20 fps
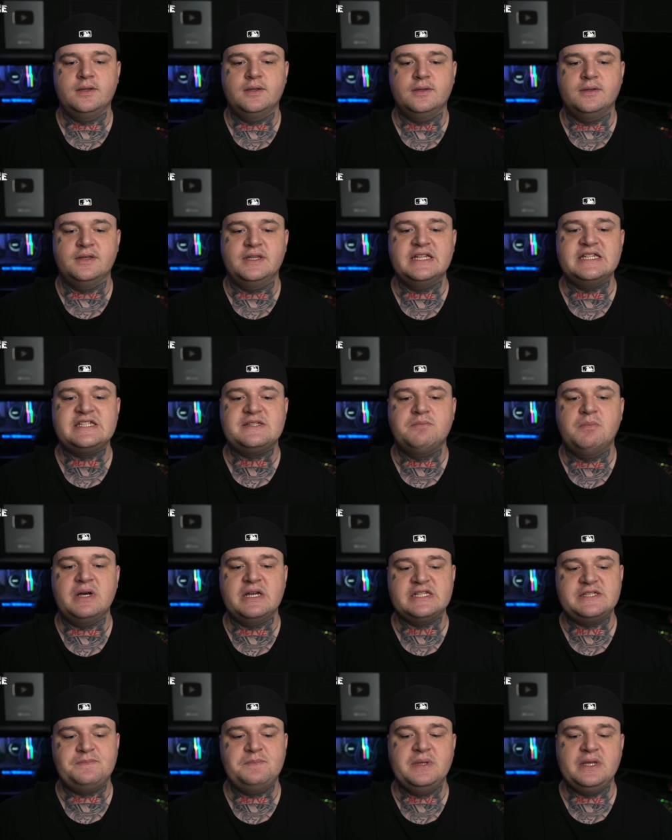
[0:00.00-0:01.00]
this
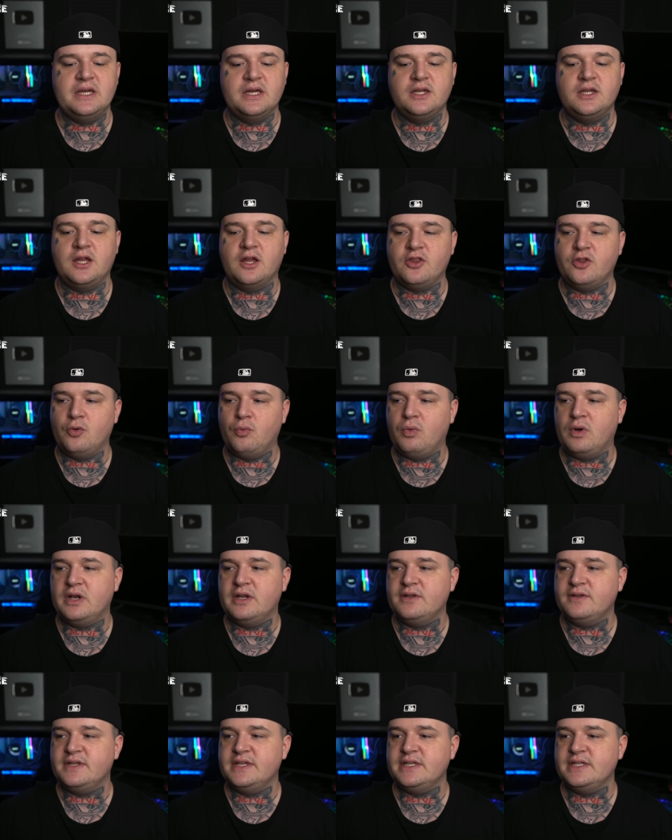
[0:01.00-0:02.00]
must be another one
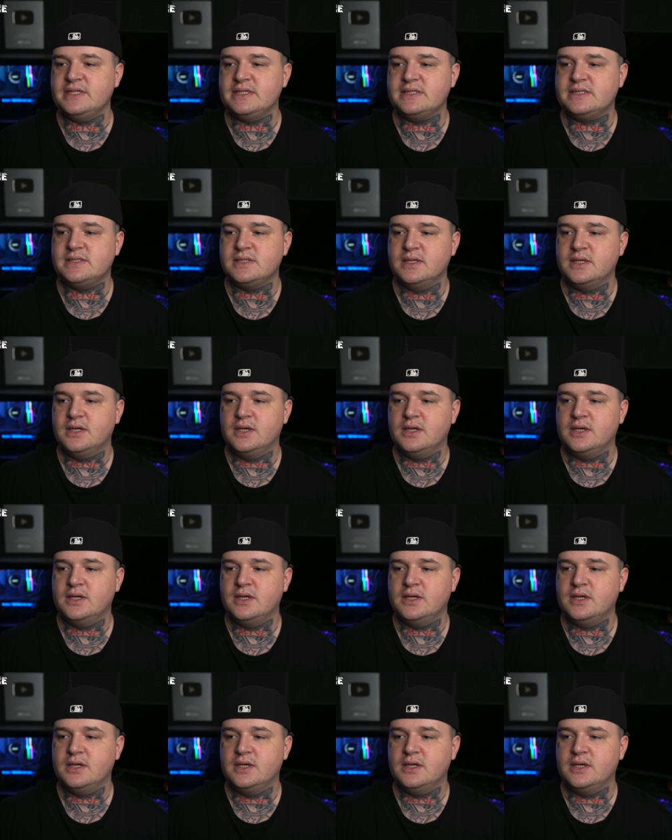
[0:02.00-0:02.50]
of these